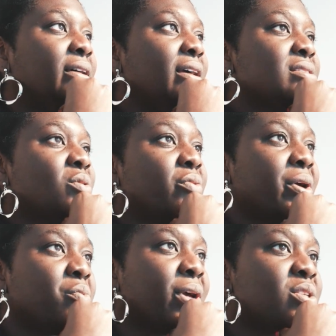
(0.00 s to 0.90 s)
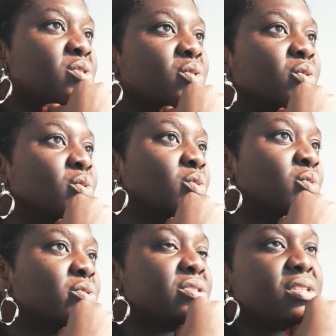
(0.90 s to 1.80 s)
It's a great way
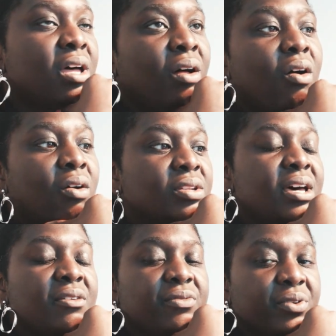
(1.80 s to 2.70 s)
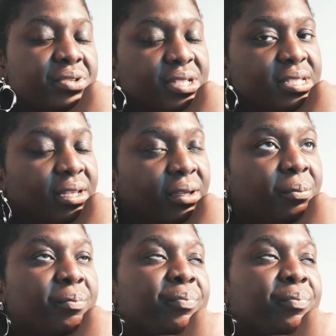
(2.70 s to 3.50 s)
to sell on diversity.